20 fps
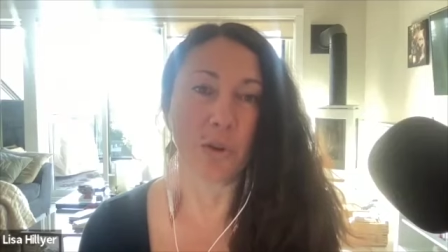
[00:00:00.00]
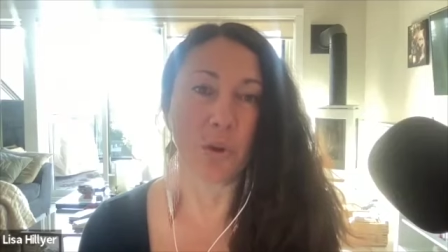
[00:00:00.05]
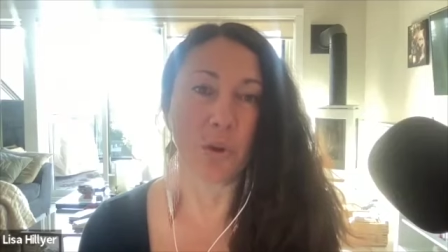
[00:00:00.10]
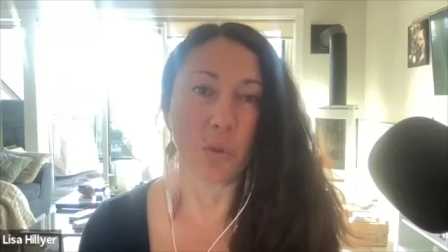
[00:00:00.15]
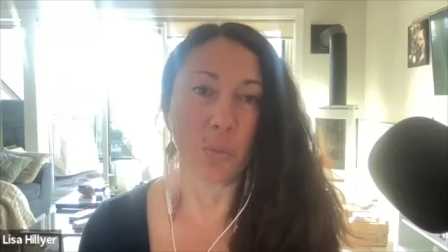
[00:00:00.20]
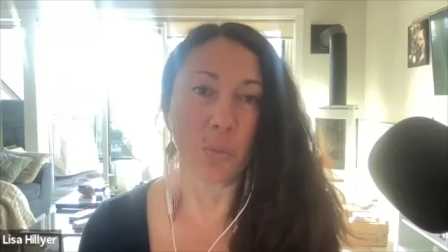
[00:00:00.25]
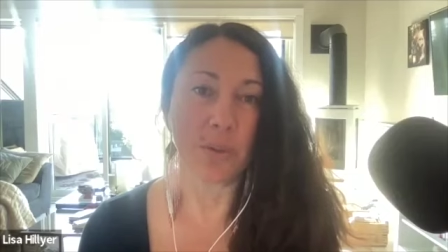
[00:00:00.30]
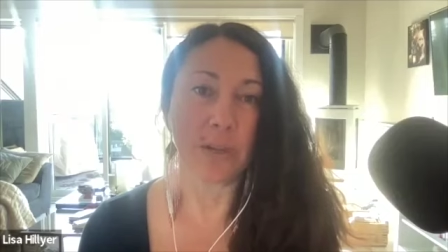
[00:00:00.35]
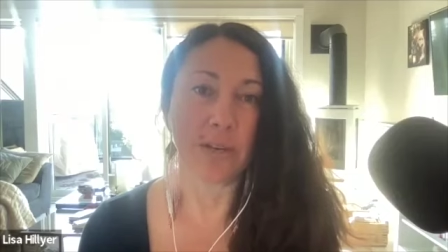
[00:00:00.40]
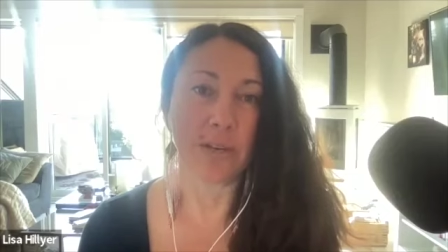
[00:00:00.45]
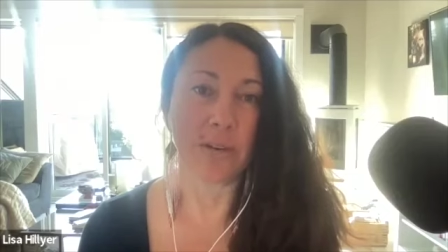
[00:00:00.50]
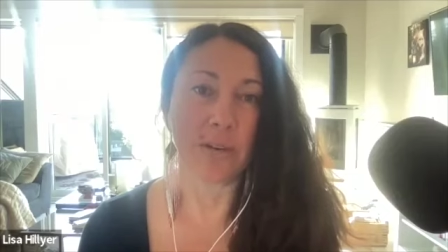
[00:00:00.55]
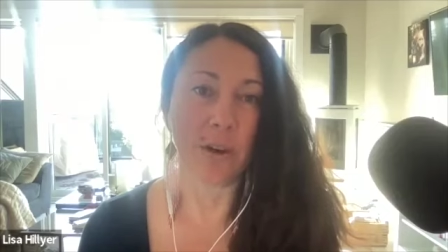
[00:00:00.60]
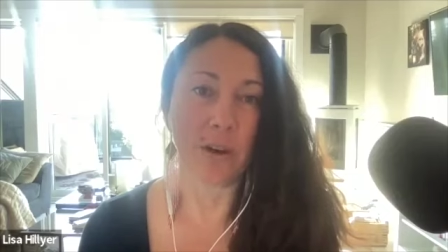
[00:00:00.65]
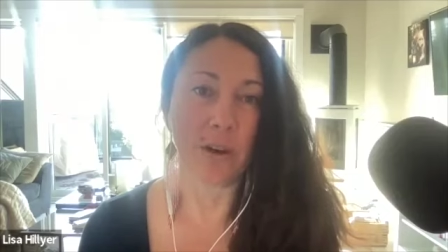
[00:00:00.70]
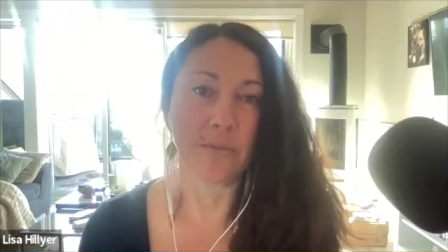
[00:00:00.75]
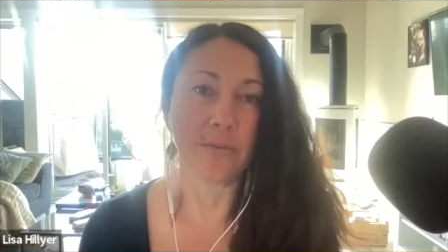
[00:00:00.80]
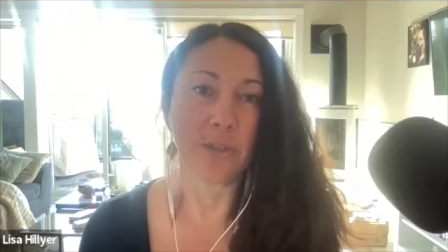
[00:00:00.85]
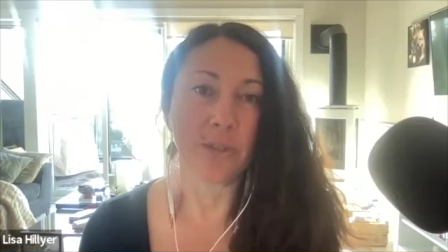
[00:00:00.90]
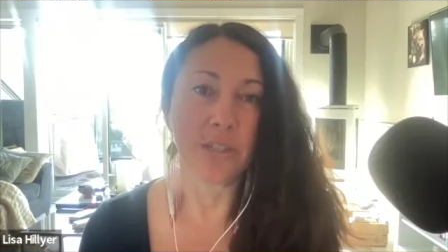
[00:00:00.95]
open
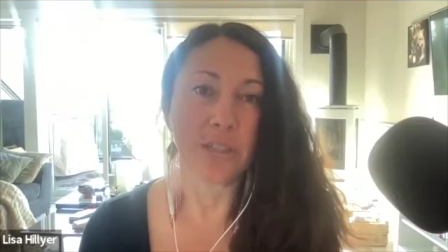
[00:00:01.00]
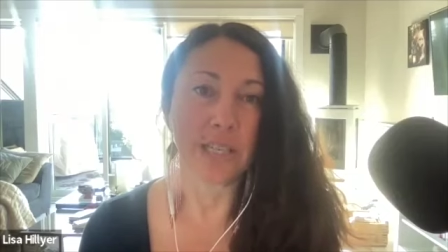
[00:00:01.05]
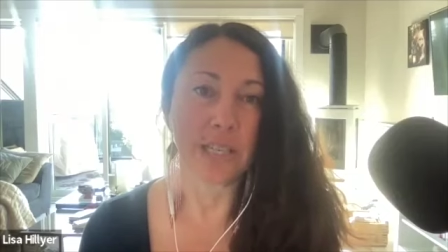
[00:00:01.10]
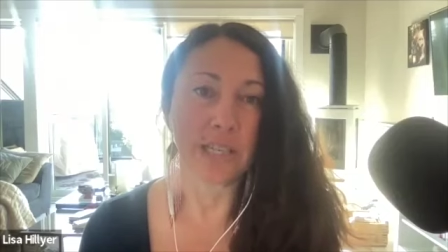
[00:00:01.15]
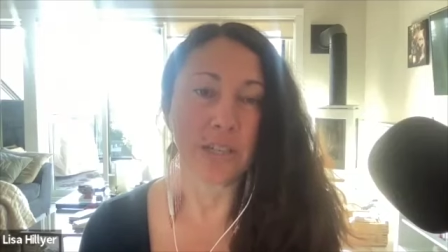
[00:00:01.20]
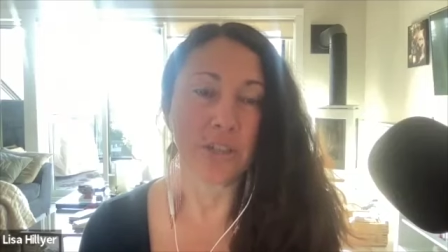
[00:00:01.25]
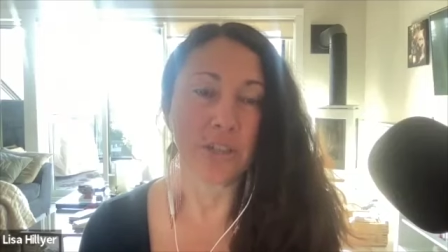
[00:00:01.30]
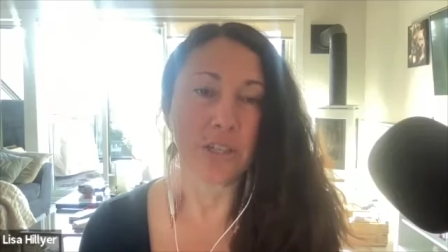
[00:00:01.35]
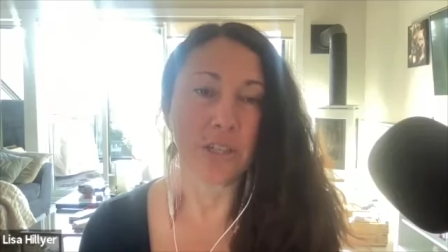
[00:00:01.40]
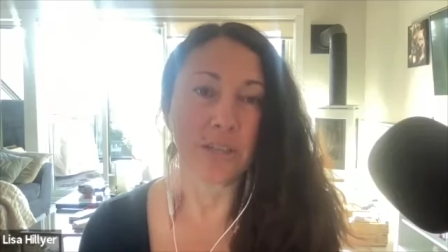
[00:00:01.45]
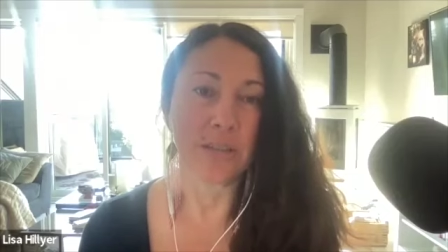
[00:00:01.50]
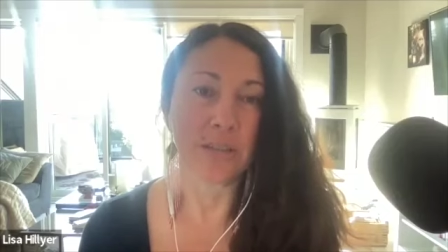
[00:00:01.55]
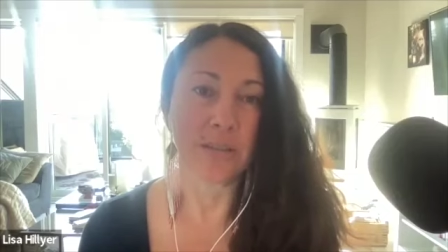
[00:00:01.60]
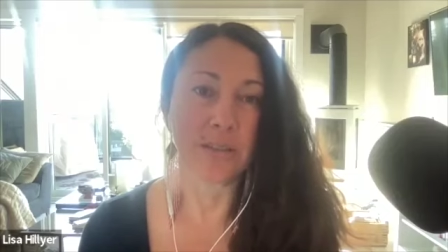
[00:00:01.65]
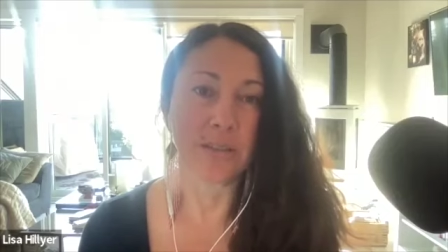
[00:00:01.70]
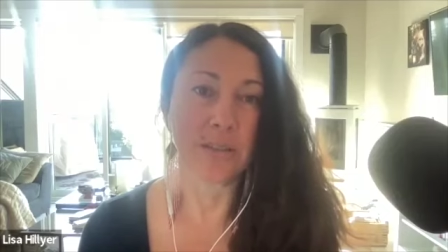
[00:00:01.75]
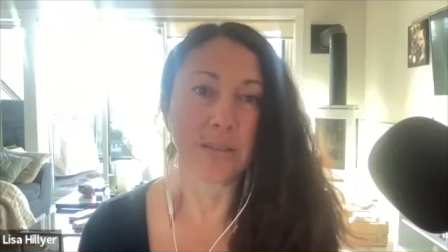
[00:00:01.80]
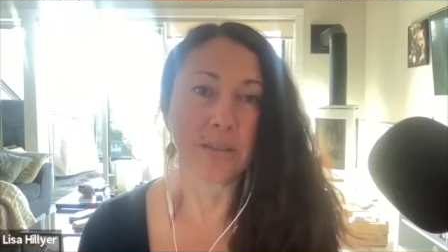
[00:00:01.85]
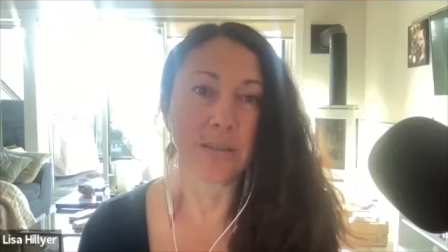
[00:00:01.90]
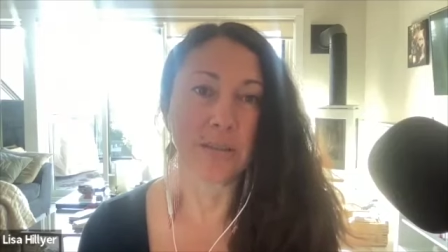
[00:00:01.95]

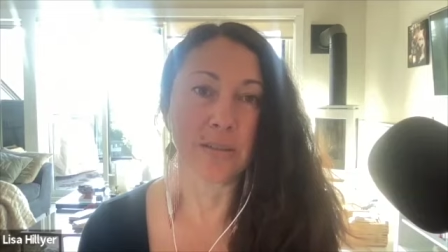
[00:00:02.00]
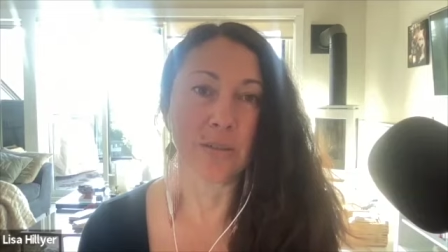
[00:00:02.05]
conversations